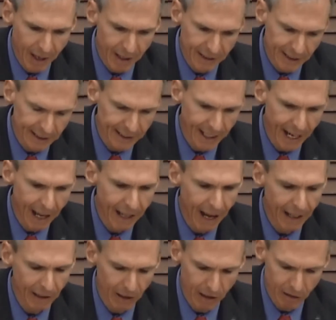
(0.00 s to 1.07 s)
And as I said,
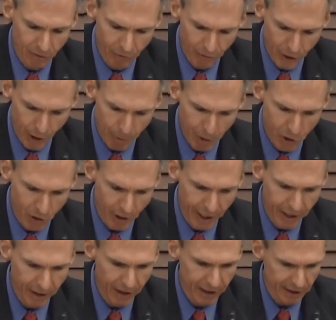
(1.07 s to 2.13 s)
I very much
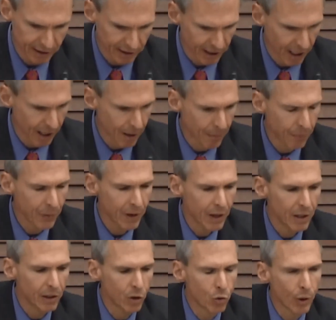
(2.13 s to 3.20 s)
like this
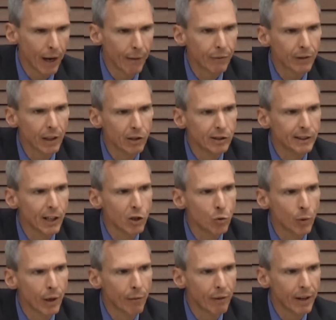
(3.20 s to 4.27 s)
the draft
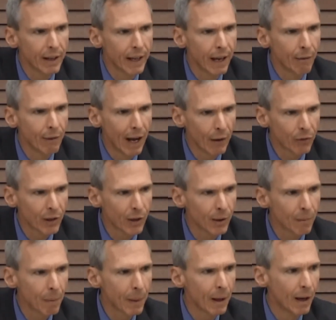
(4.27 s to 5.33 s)
legislation we have out
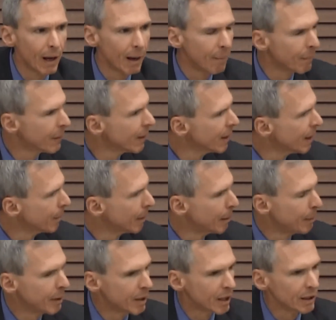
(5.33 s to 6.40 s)
there.
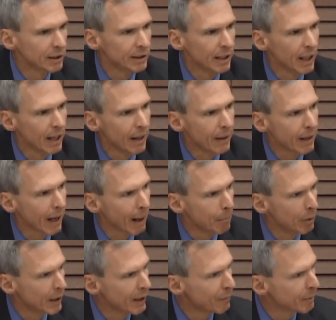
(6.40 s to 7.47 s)
Maybe because I
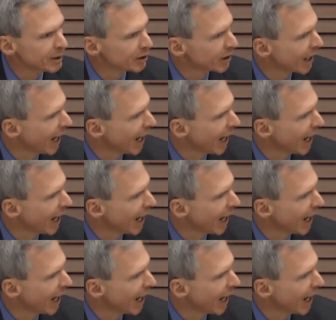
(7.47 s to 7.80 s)
believe Mr.